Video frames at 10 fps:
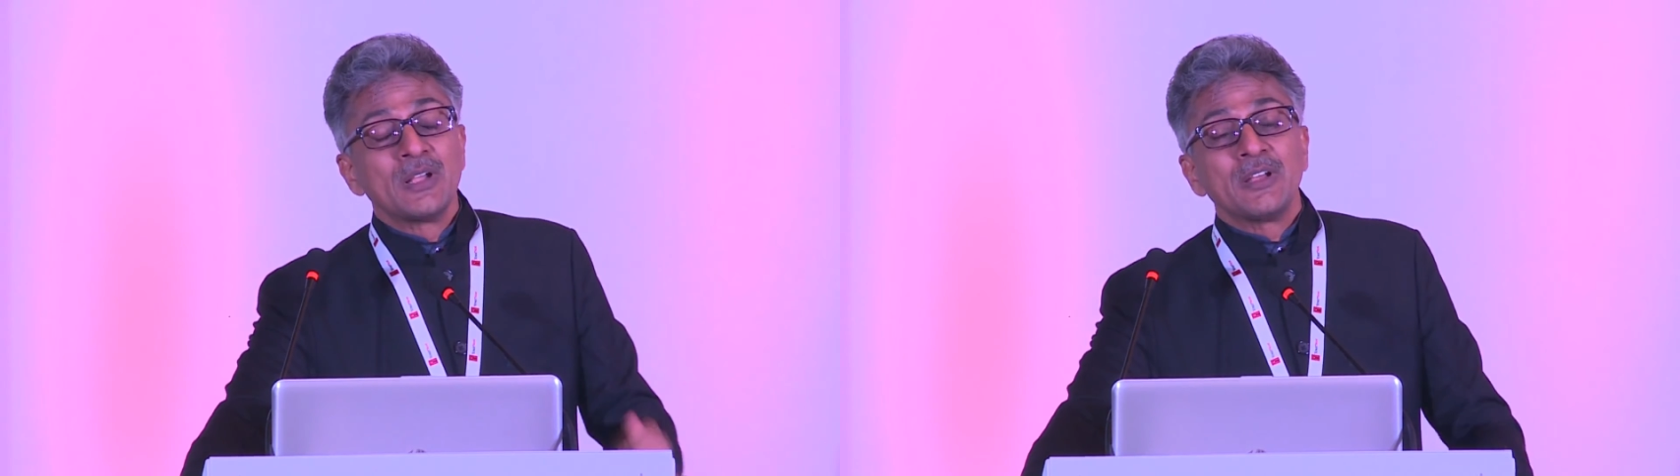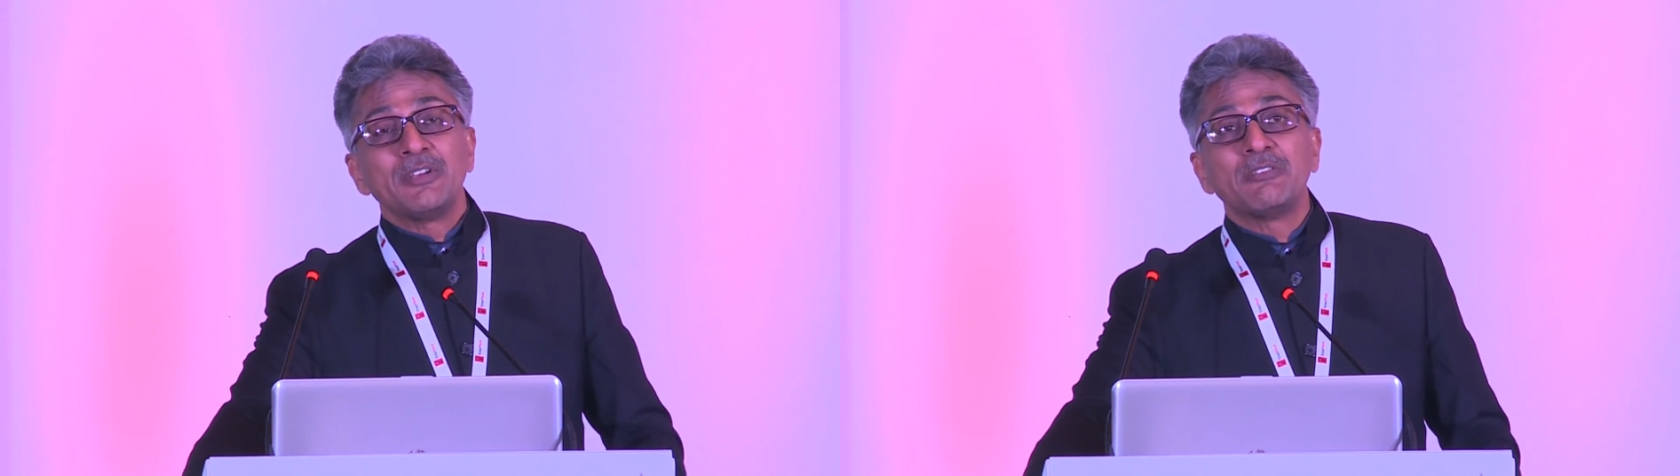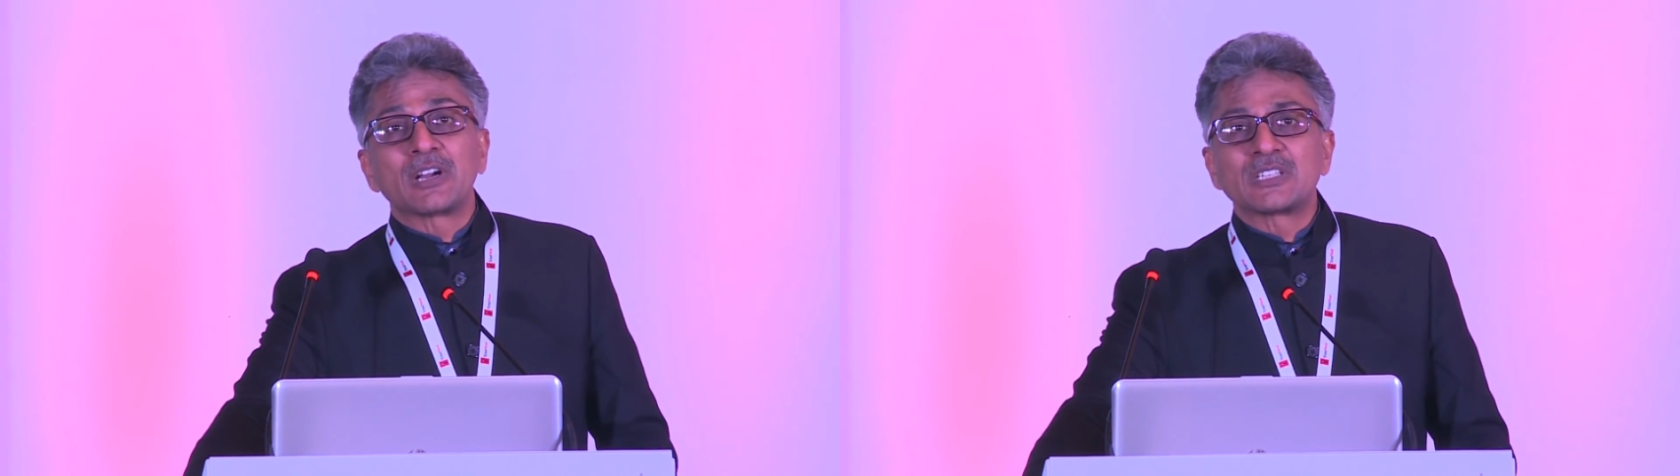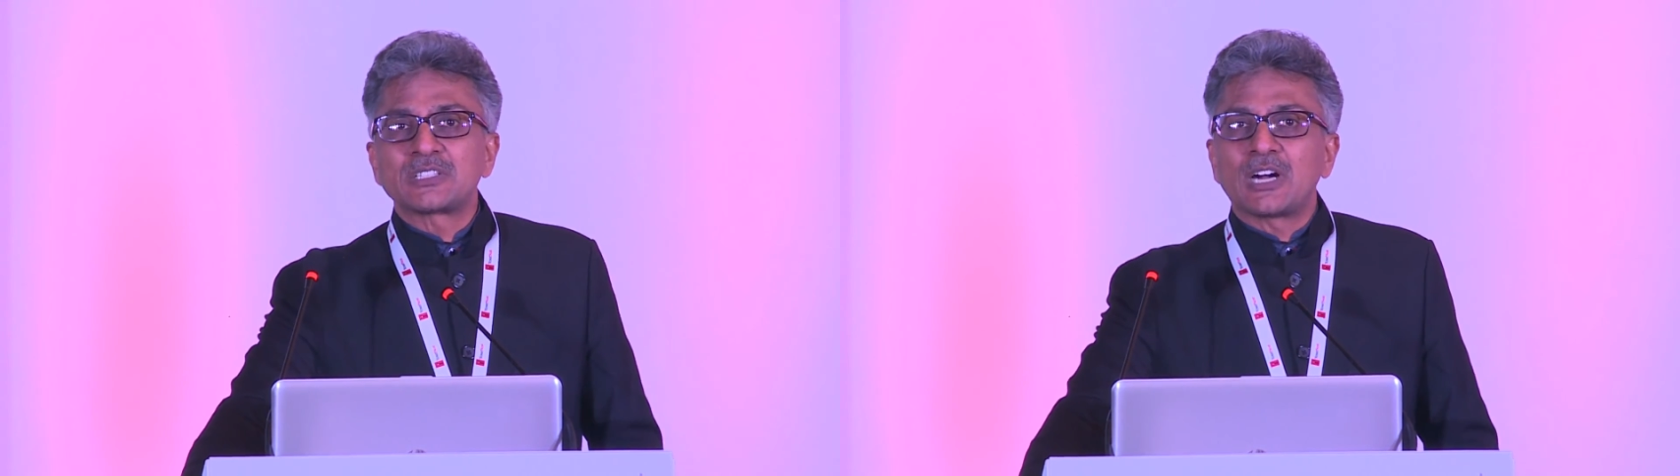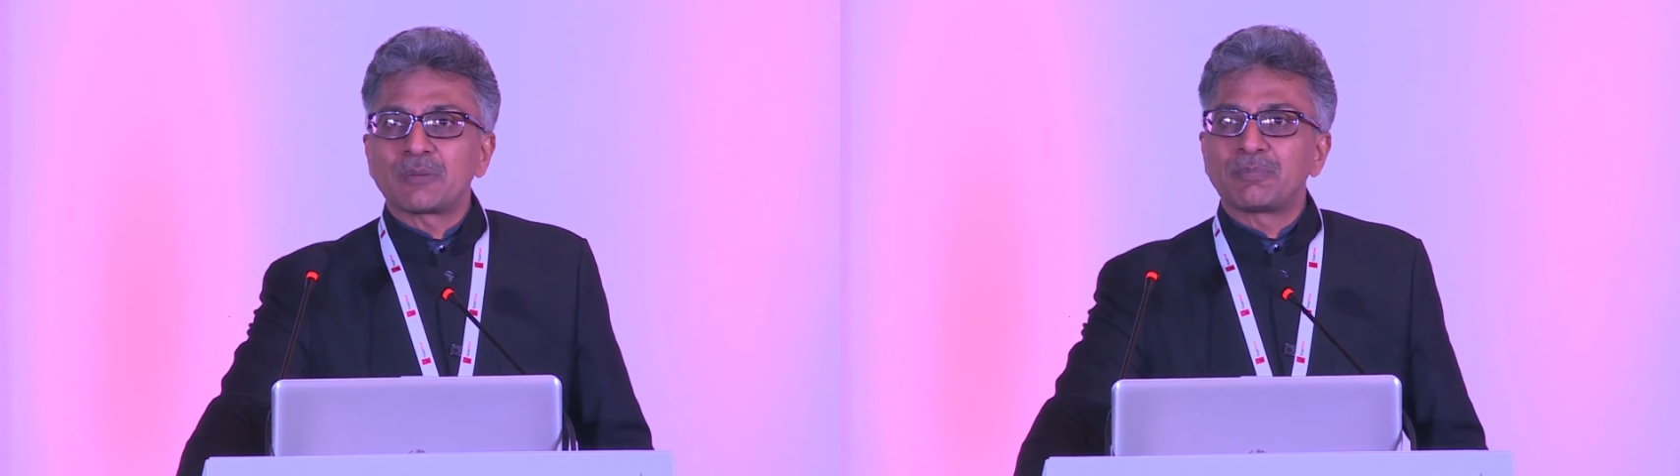We were a
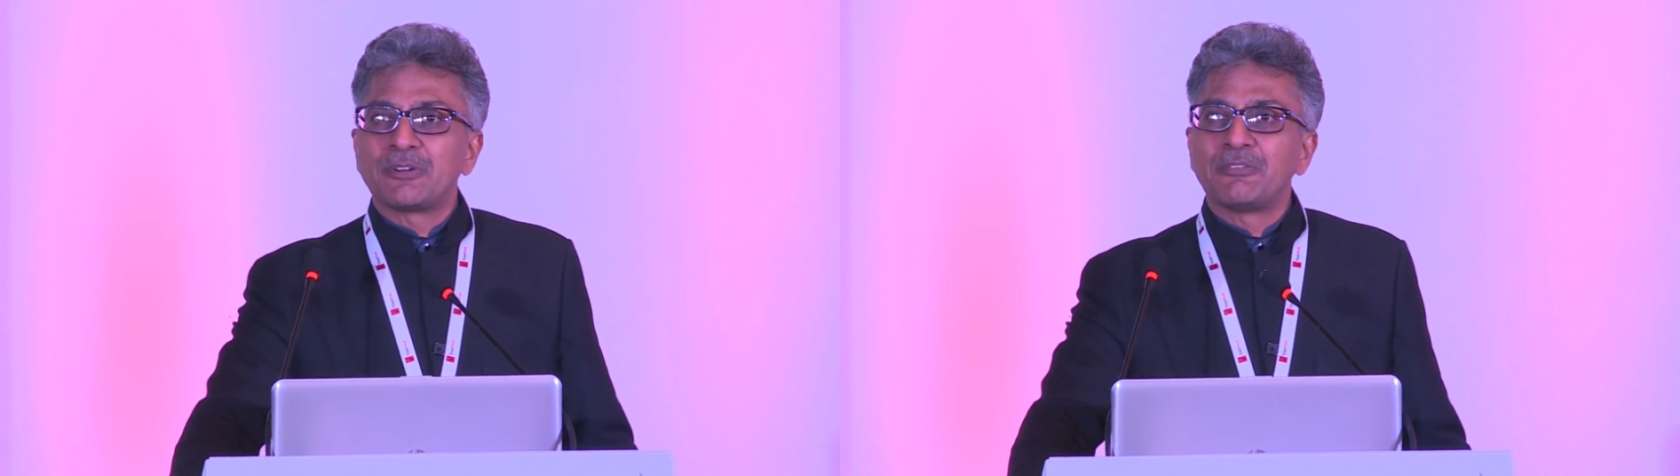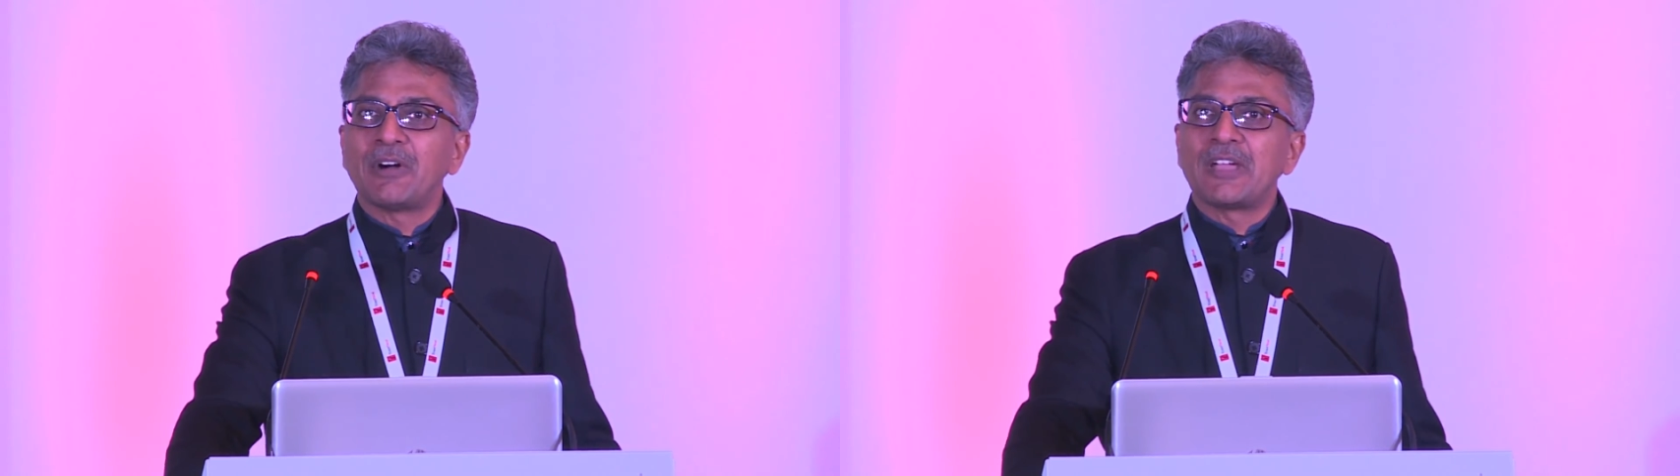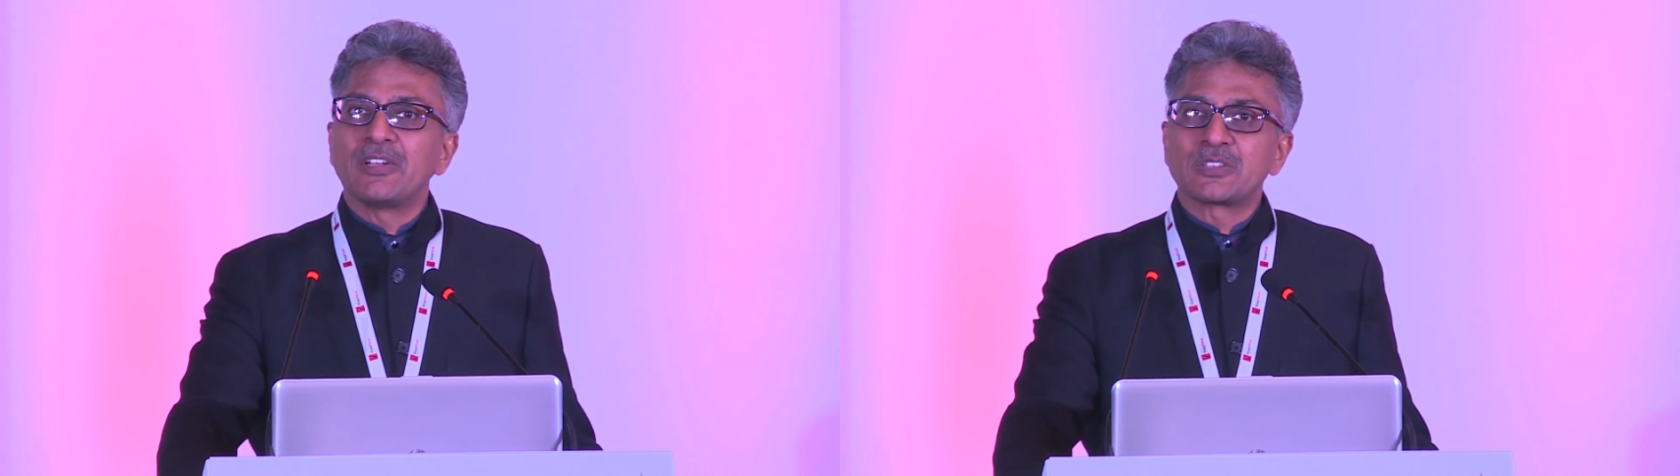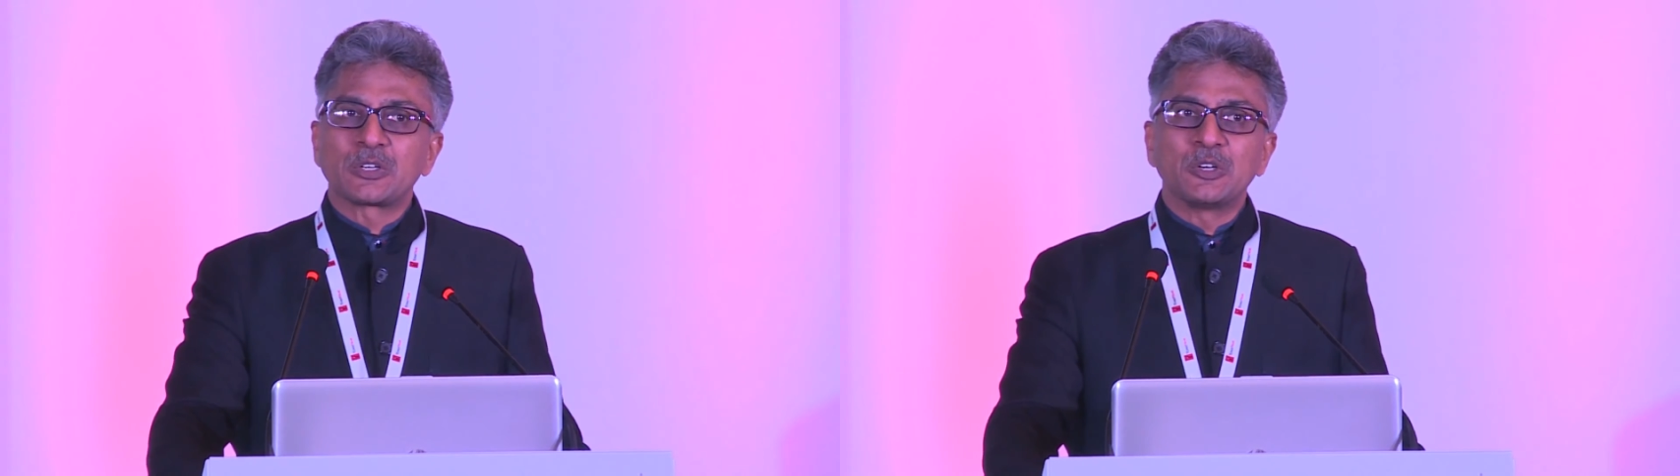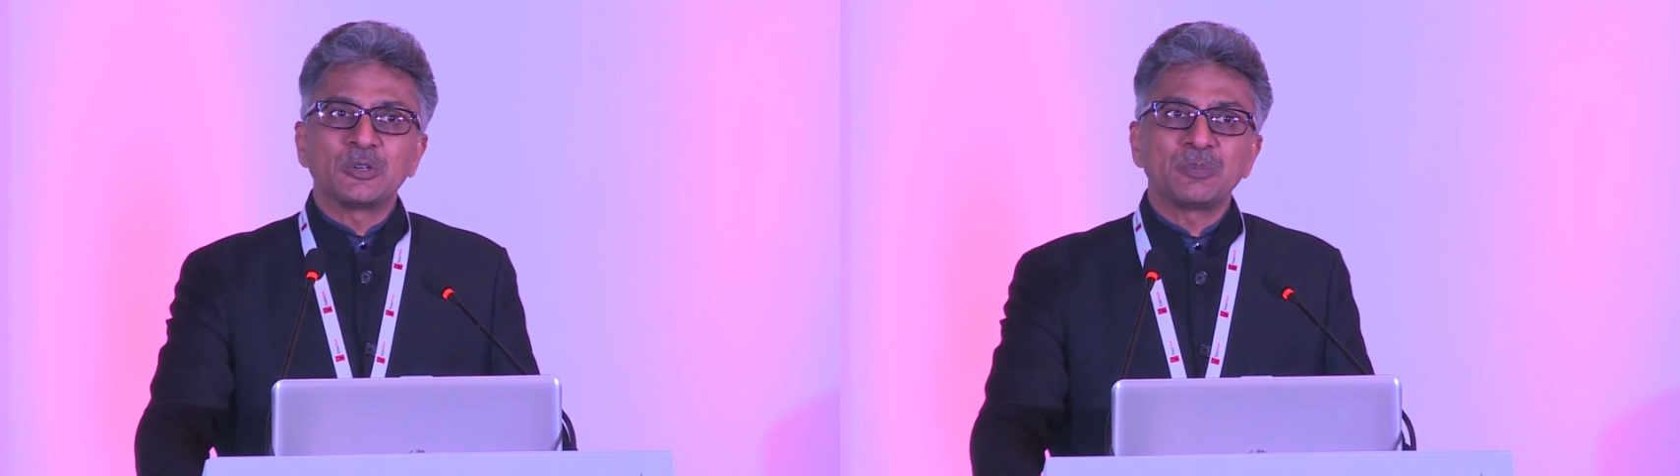startup 5 years
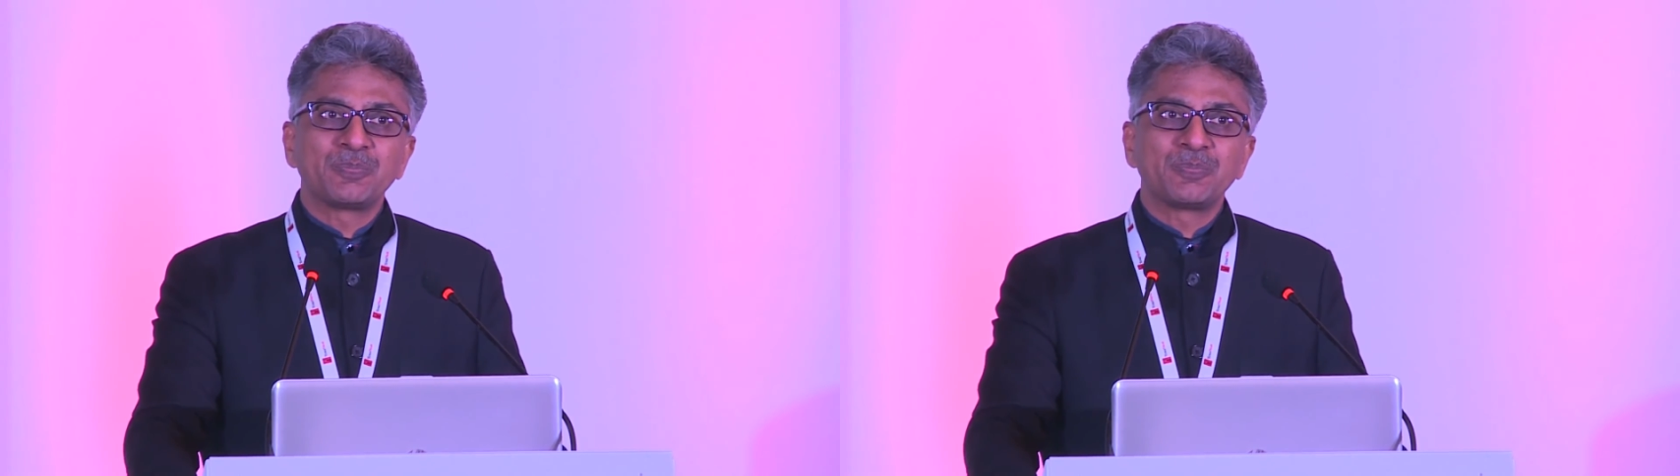ago.